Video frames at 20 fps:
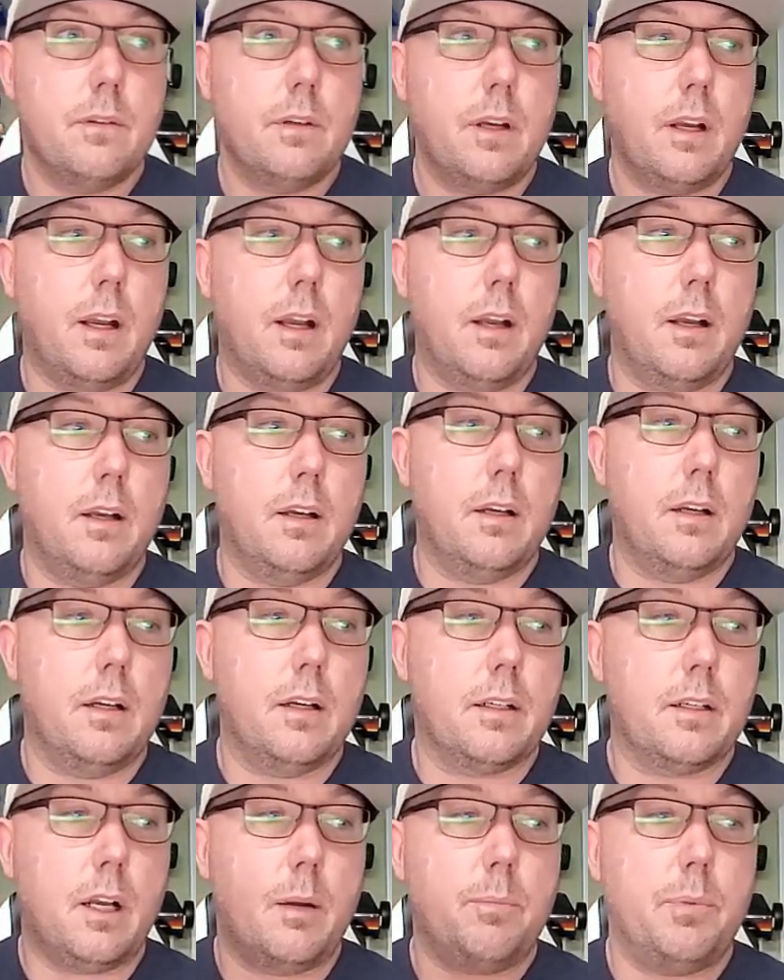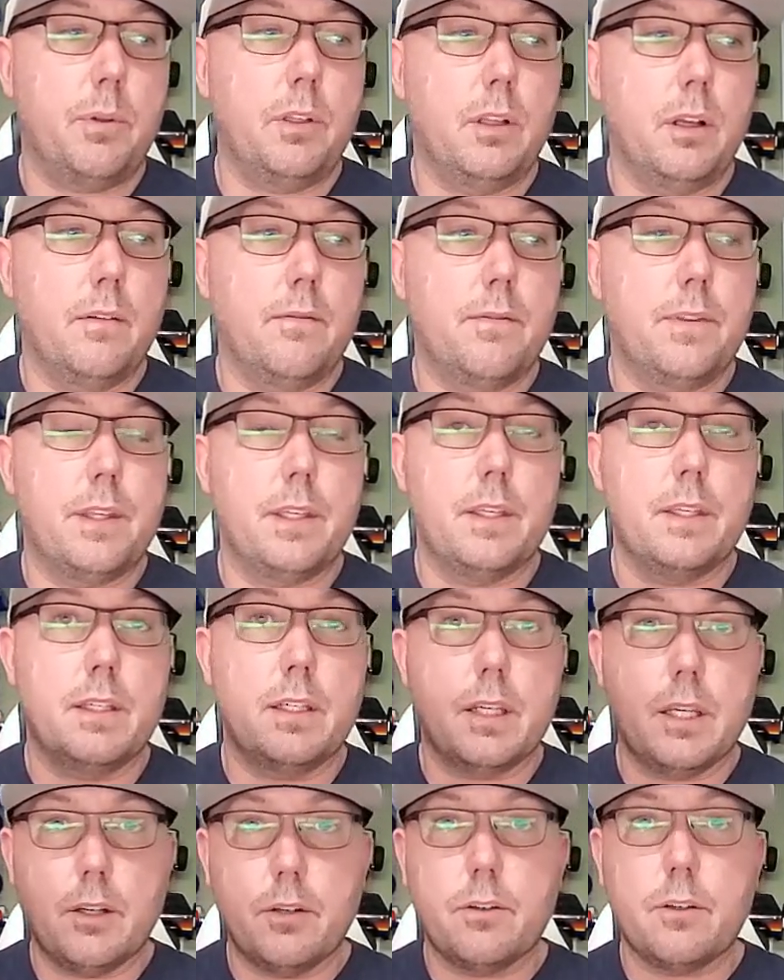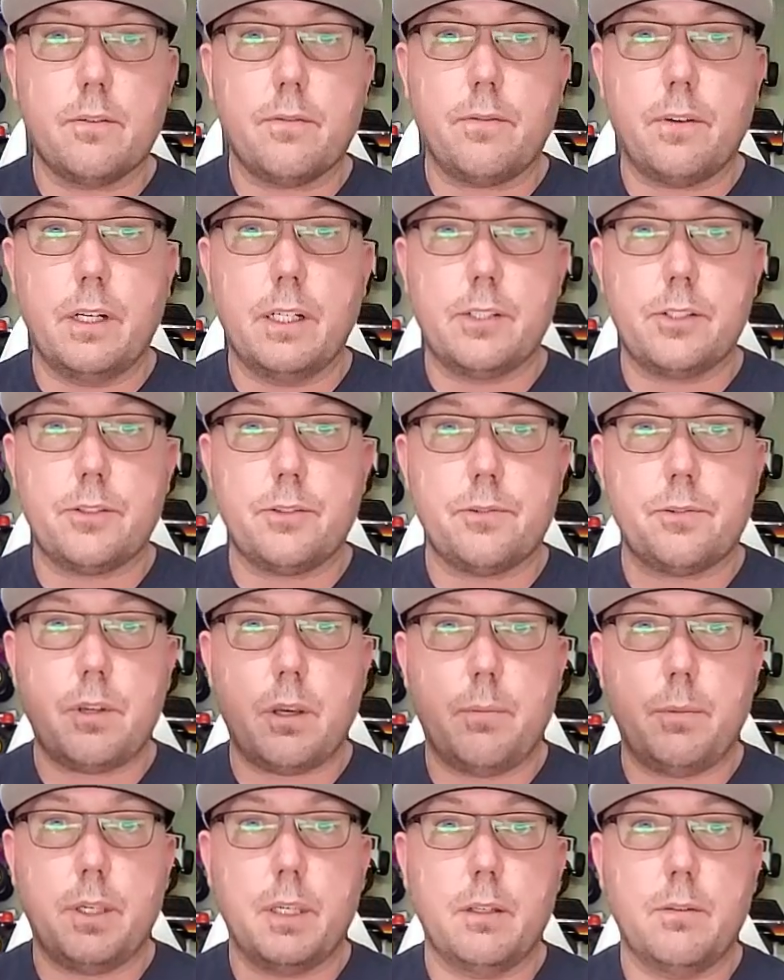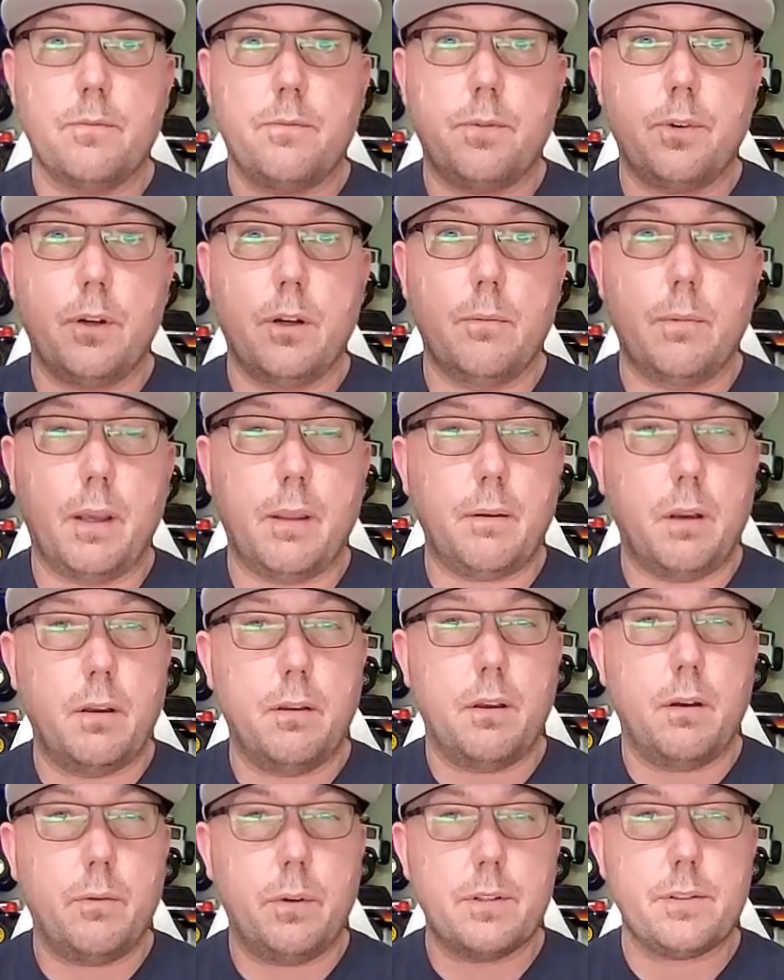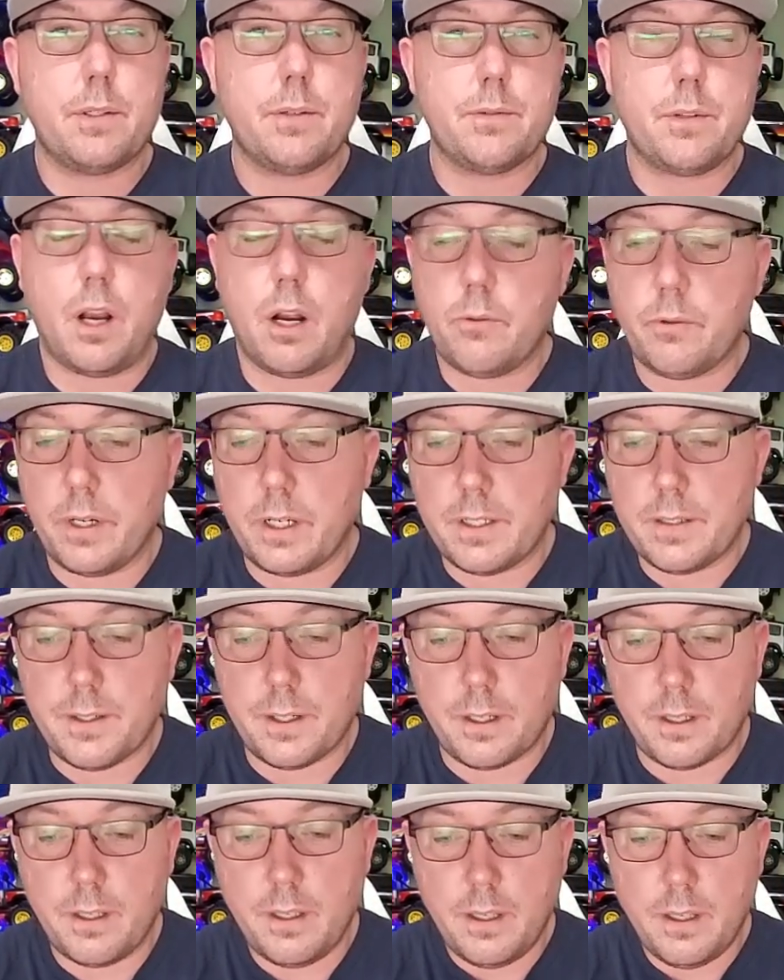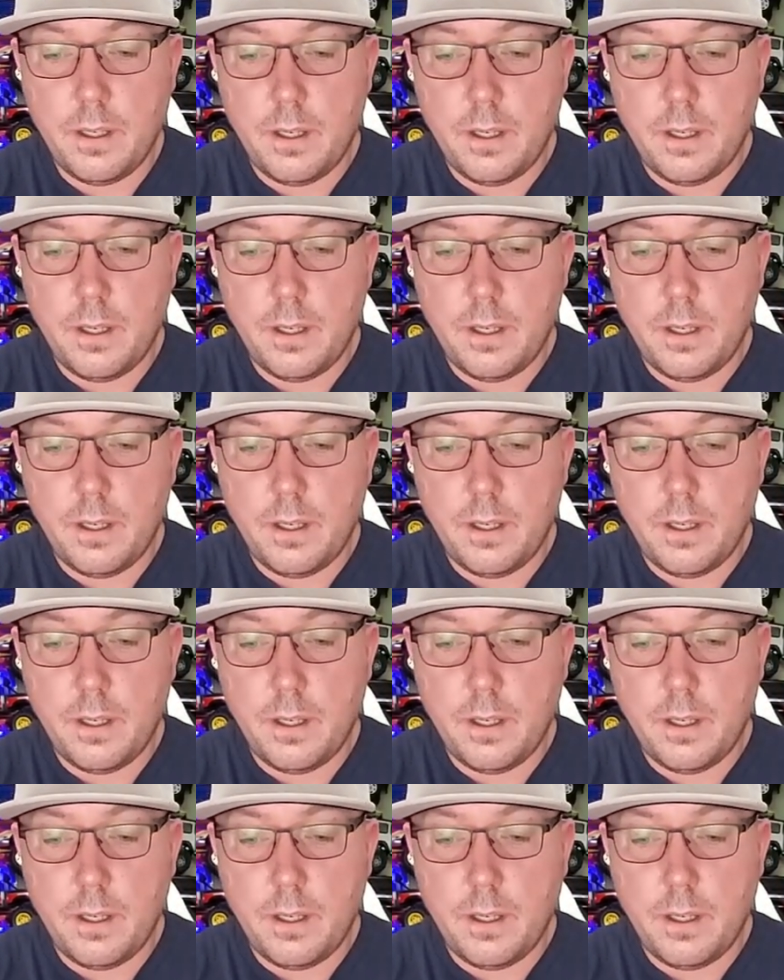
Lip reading: a couple of the gear differentials coming in from, I want to say it was Hot Racing.